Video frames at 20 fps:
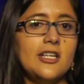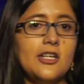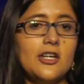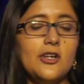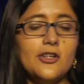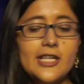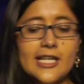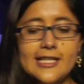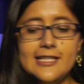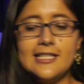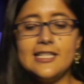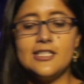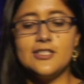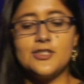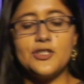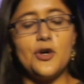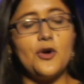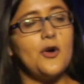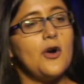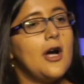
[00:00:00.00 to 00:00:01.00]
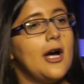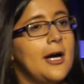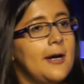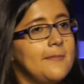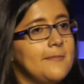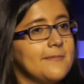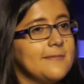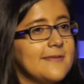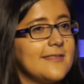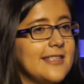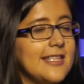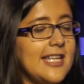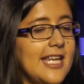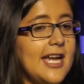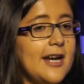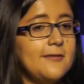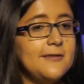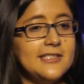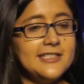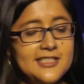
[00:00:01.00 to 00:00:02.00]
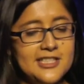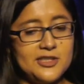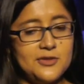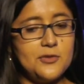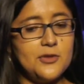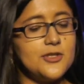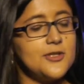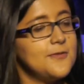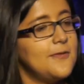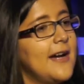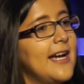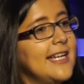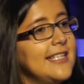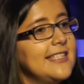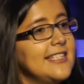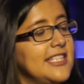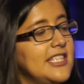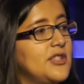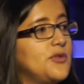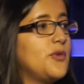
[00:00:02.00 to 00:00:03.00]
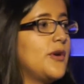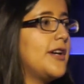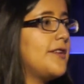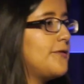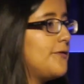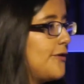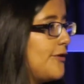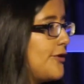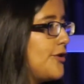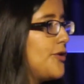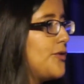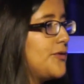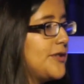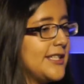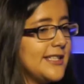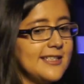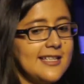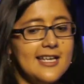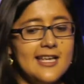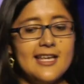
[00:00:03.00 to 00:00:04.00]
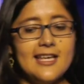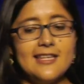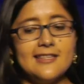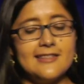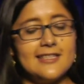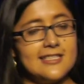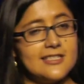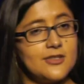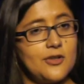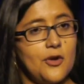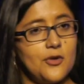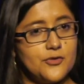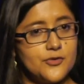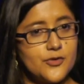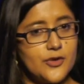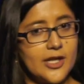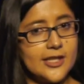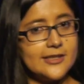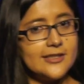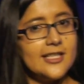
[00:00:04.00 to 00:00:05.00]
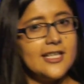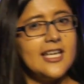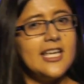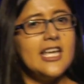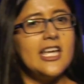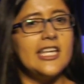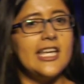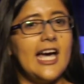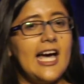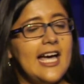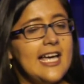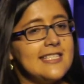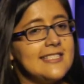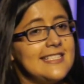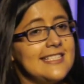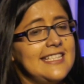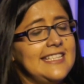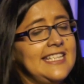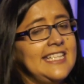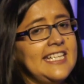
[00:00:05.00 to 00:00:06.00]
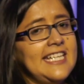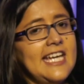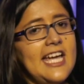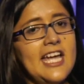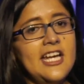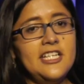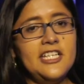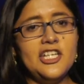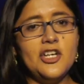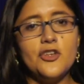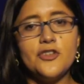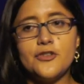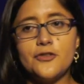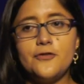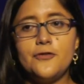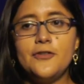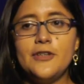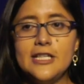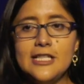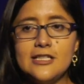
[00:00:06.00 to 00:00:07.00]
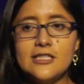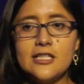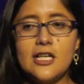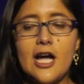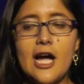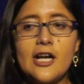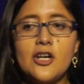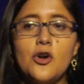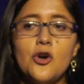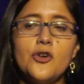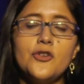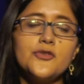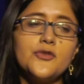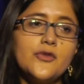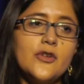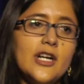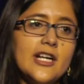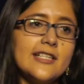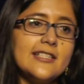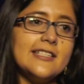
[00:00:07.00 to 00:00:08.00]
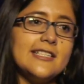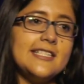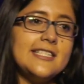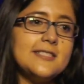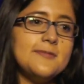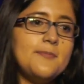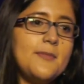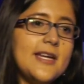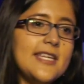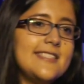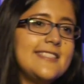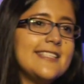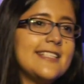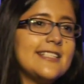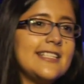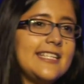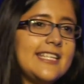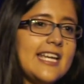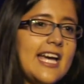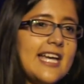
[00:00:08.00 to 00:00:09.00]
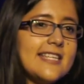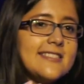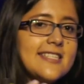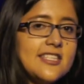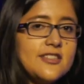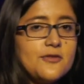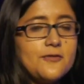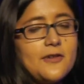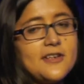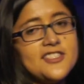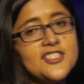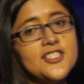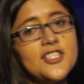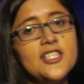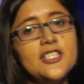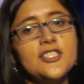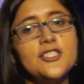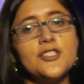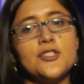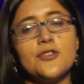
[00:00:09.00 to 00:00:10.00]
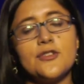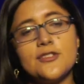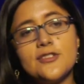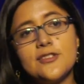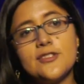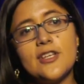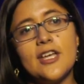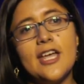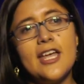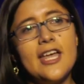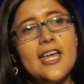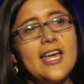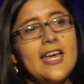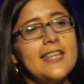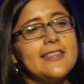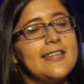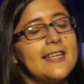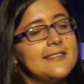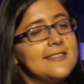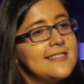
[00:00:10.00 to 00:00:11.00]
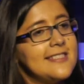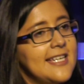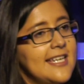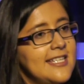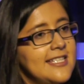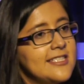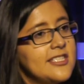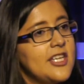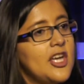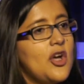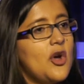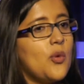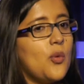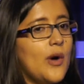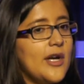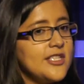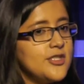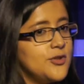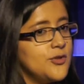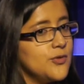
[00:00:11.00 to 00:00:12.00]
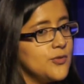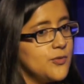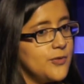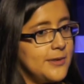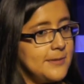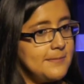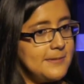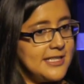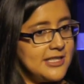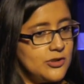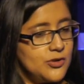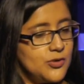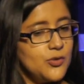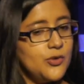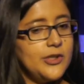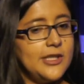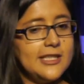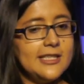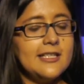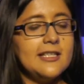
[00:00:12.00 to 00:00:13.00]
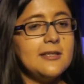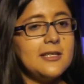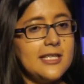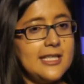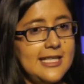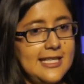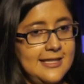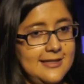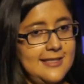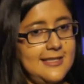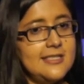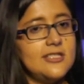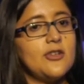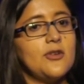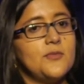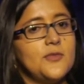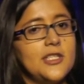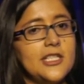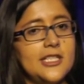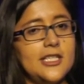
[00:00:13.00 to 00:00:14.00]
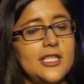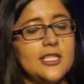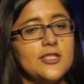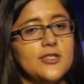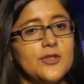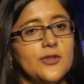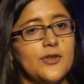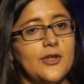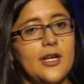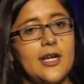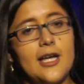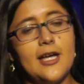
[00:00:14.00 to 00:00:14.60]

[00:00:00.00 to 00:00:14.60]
Okay, so everything works fine if we are following this contract. As in any other field, a contract is basically a set of assertions that says what should we be doing in this communication.